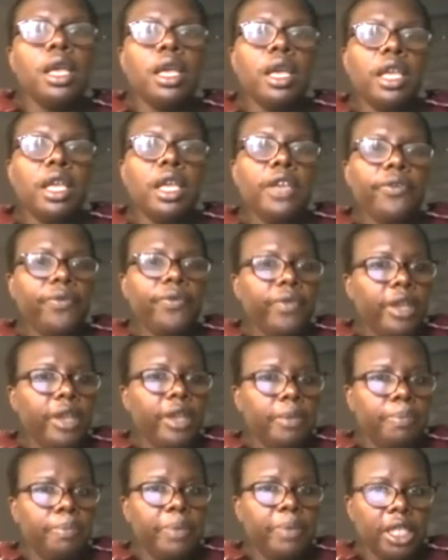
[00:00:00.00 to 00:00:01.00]
If
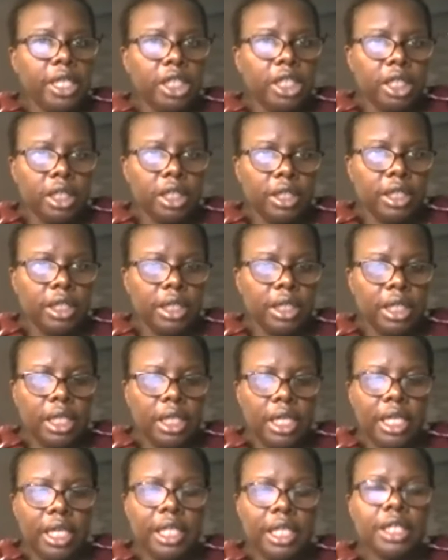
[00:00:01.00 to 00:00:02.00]
a patient
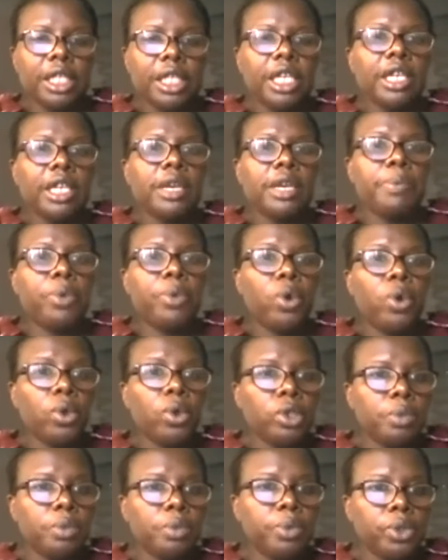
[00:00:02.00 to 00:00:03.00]
is in a
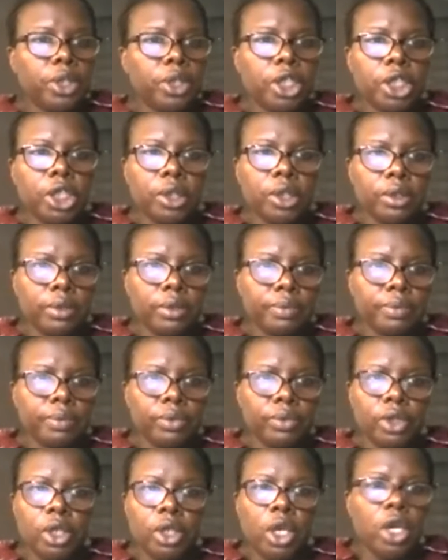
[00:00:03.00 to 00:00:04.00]
prone position,
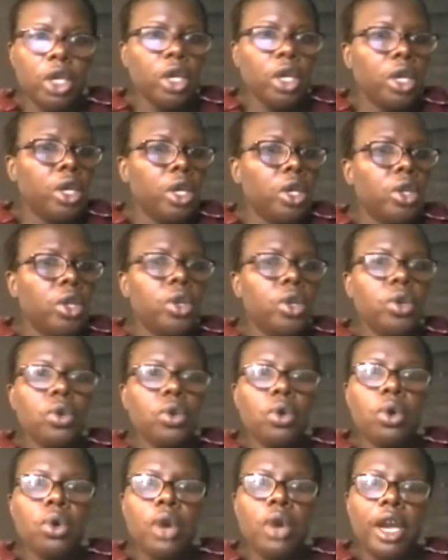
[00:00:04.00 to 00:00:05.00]

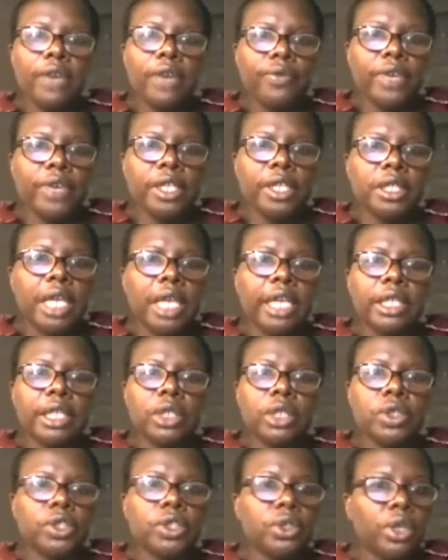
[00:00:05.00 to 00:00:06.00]
no advanced and
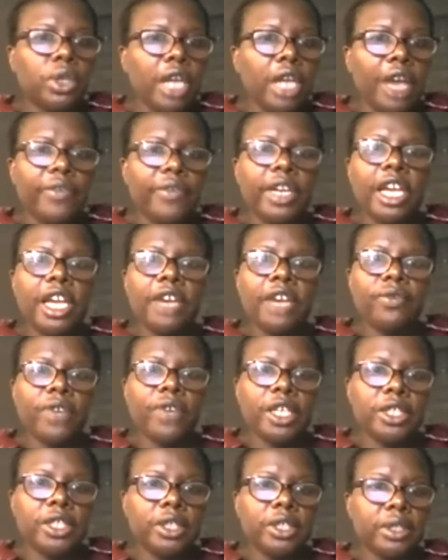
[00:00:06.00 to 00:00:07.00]
does not have an
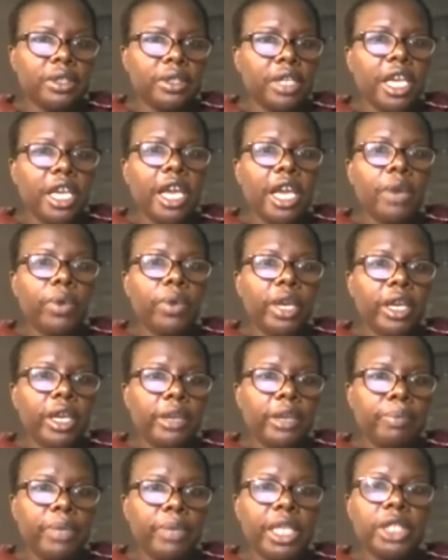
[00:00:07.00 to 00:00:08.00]
advanced airway
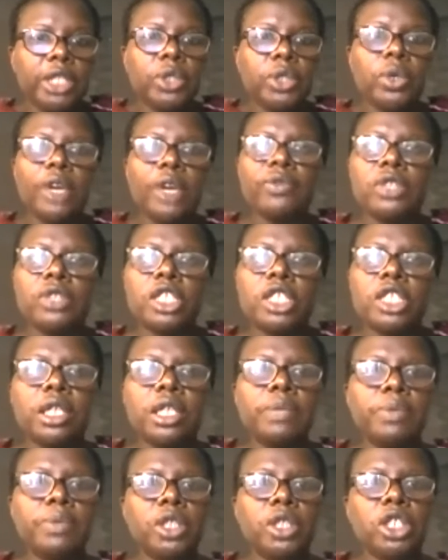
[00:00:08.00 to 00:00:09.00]
in place, you have to turn
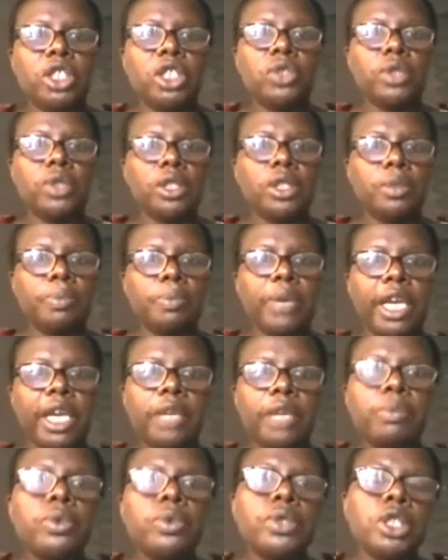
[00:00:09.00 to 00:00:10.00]
the patient to a
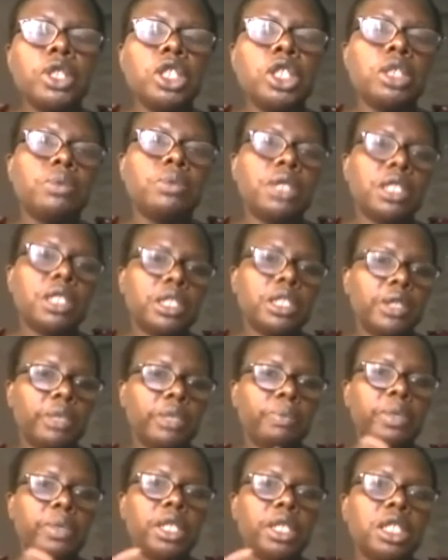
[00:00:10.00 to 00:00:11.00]
supine position, because in
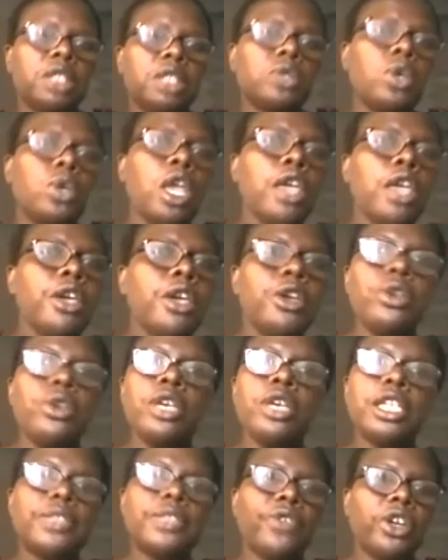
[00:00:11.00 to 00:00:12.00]
patients,
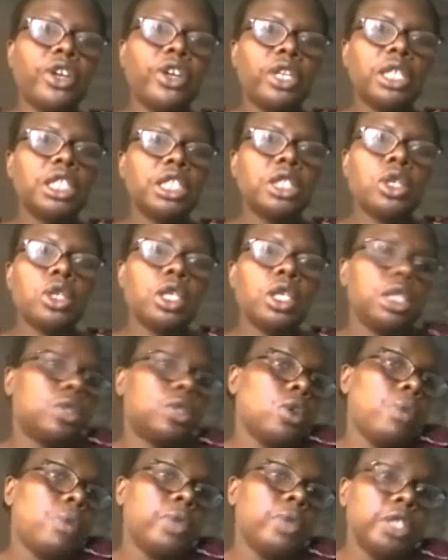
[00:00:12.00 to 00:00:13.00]
it's
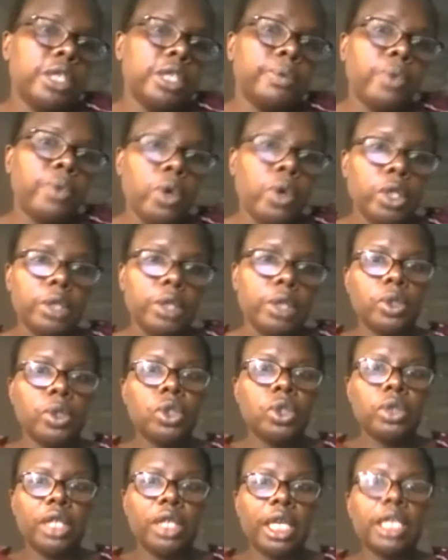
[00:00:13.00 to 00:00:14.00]
almost impossible
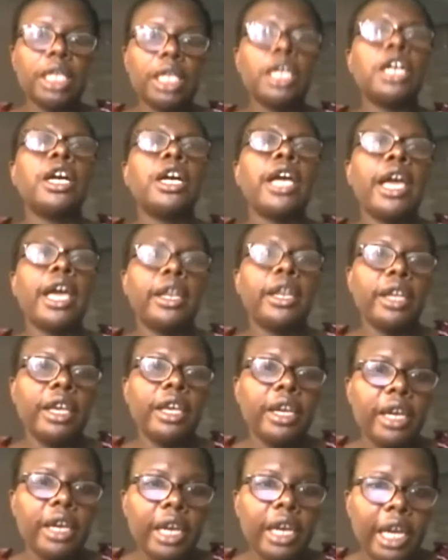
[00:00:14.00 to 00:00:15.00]
to get
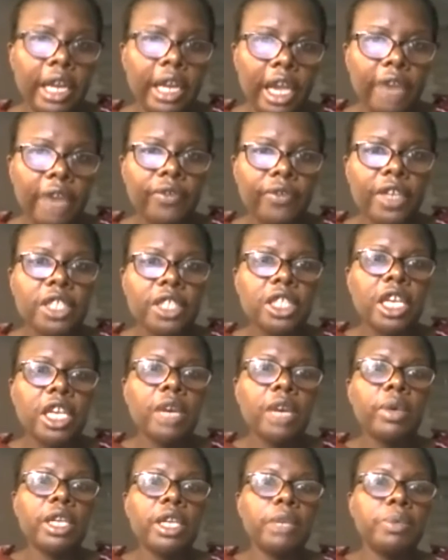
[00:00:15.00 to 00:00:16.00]
an advanced
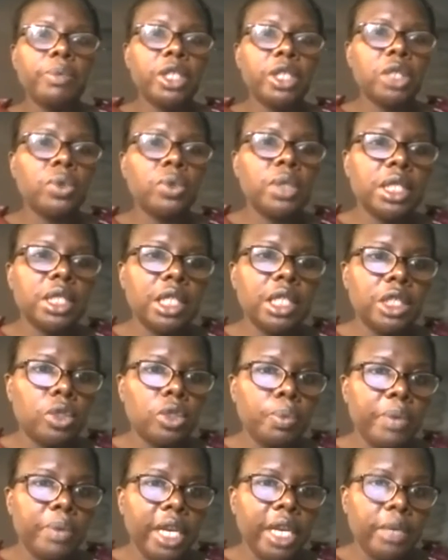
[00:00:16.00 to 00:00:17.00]
airway in a patient who's in a
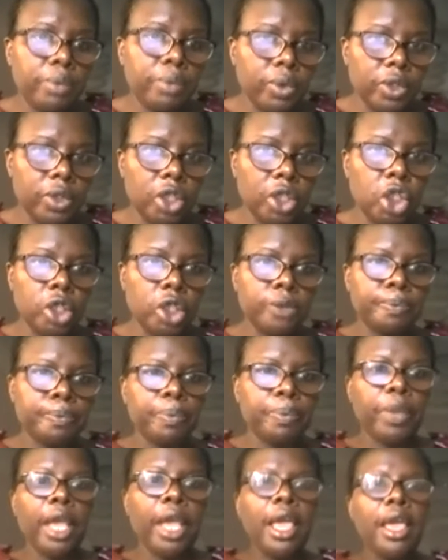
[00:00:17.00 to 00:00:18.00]
supine position.
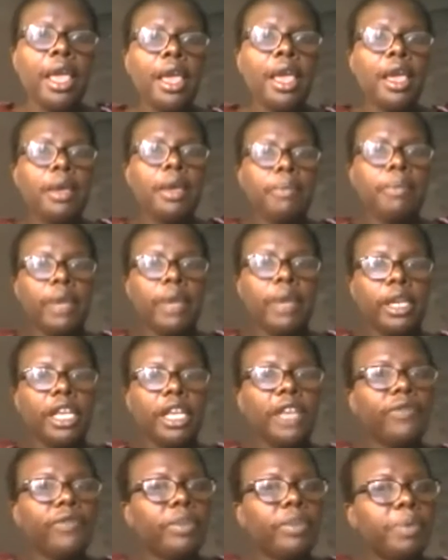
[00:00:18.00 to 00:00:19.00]
But
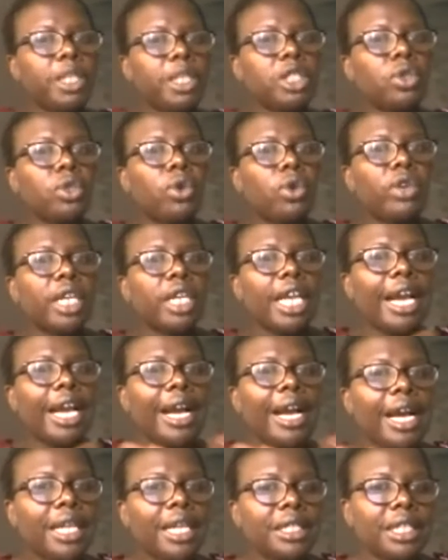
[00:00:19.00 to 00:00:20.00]
if the patient already
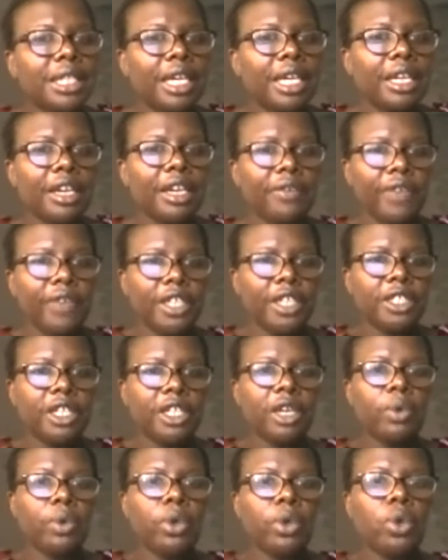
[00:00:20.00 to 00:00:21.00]
has an advanced
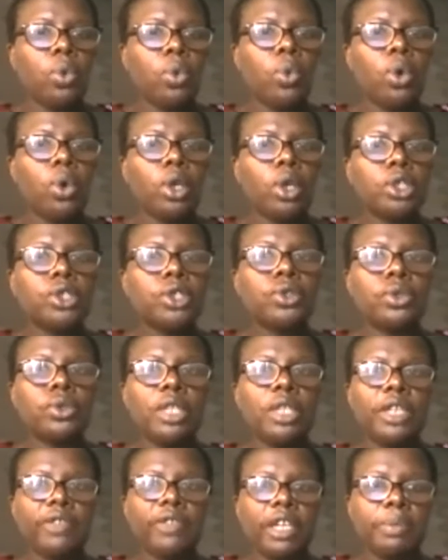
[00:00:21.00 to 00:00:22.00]
airway, you want to
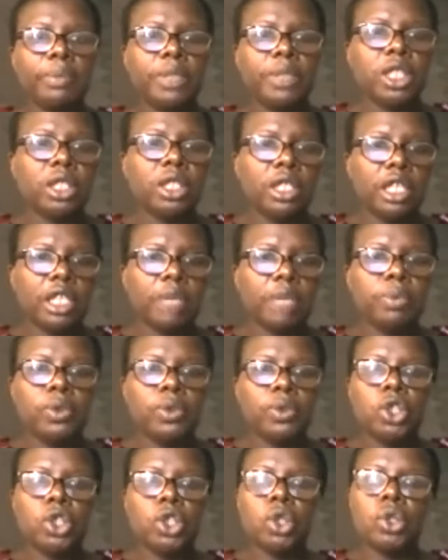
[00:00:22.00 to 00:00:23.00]
leave that patient in that
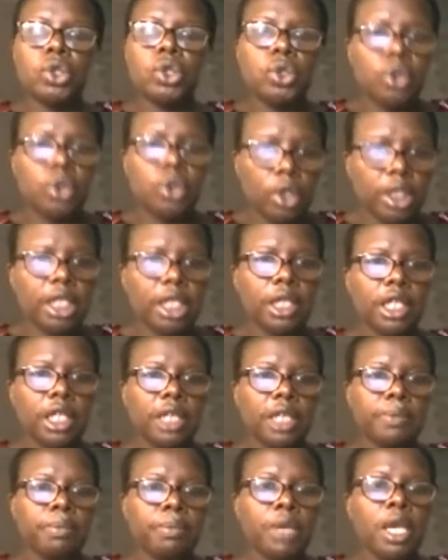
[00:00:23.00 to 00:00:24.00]
position. Do not turn
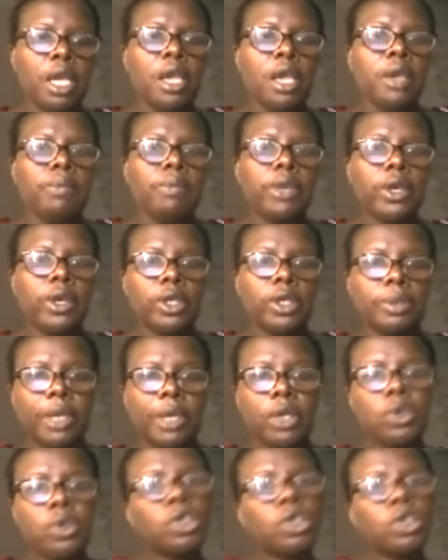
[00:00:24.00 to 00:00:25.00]
them. Because by
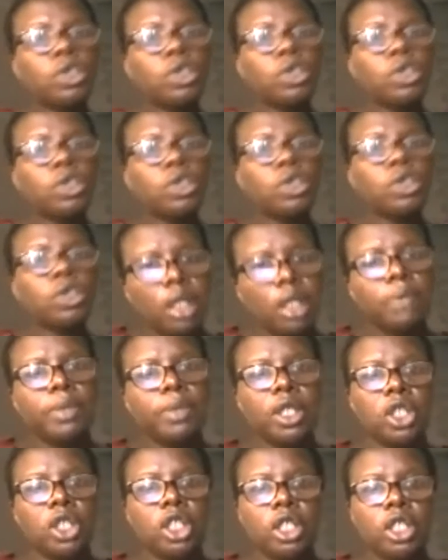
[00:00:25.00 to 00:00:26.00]
you trying to turn the
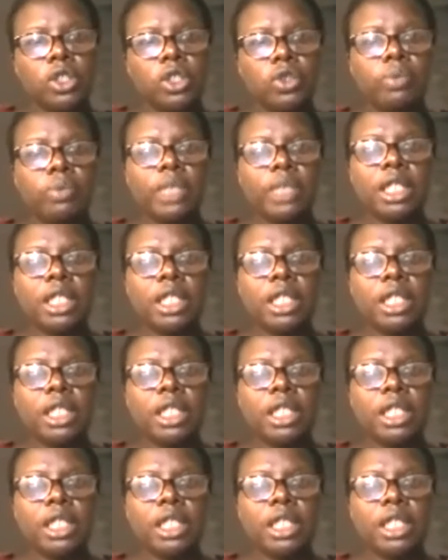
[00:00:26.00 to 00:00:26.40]
patient, you may